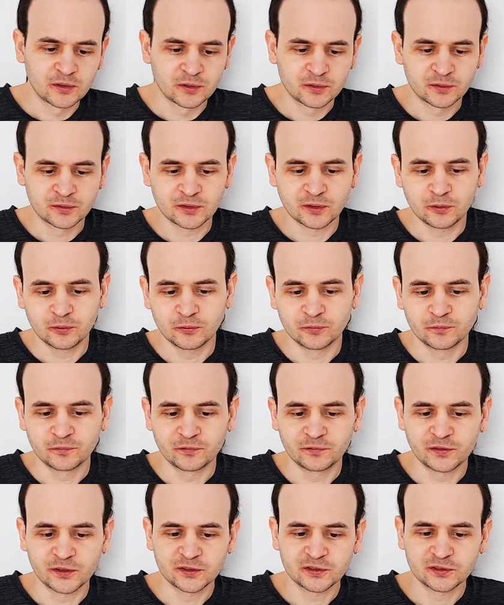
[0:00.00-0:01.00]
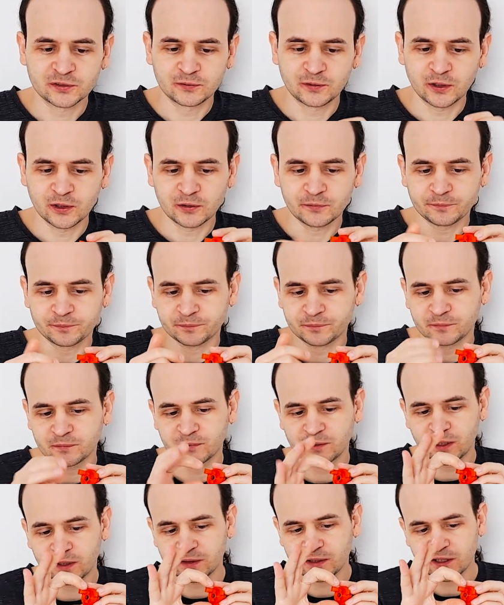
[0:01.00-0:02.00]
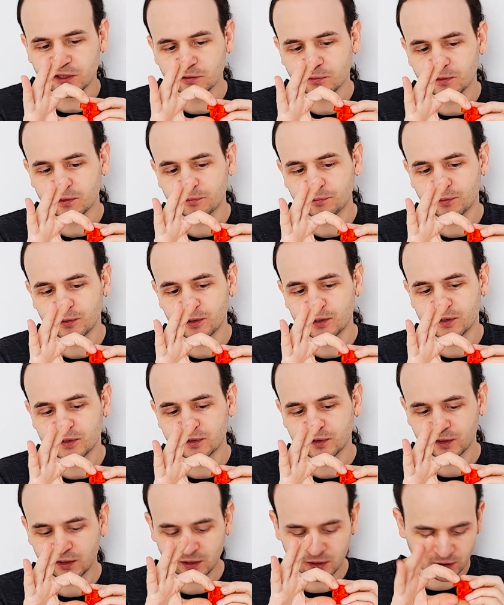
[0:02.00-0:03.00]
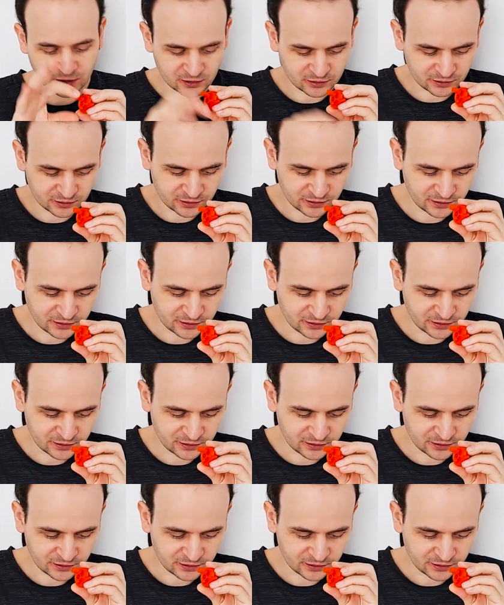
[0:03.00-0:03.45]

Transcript: So first of all, the attachment points are